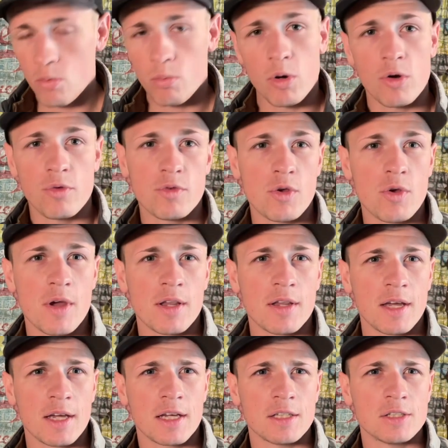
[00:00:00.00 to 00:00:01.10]
Well, if you're in
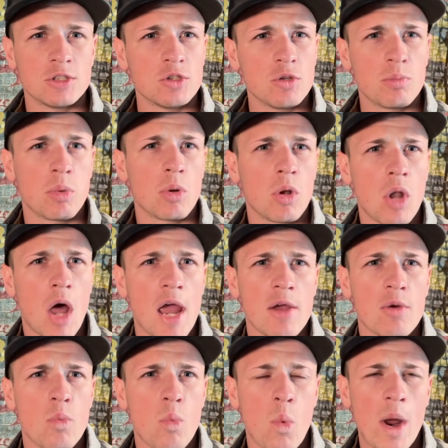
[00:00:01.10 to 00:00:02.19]
like a super
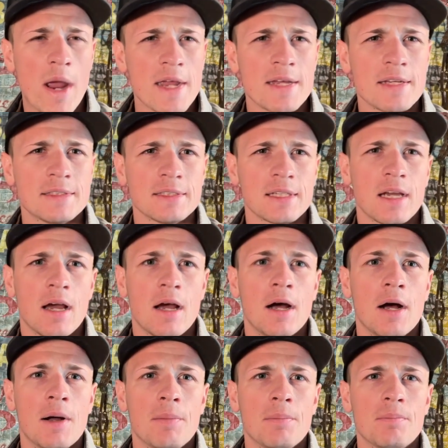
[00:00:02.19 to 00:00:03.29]
lightweight
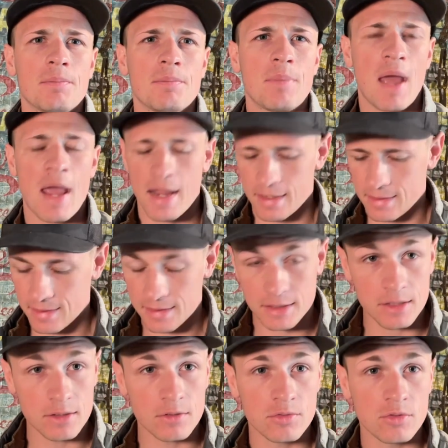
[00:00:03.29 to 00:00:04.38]
pant
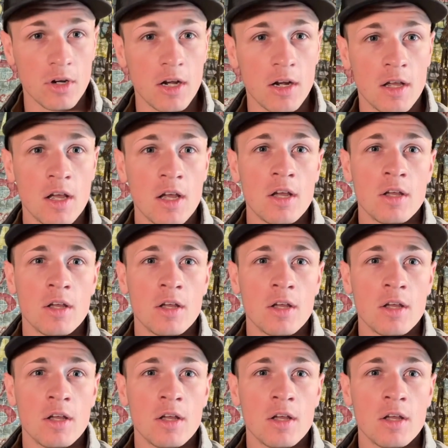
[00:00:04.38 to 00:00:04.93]
that's in the front,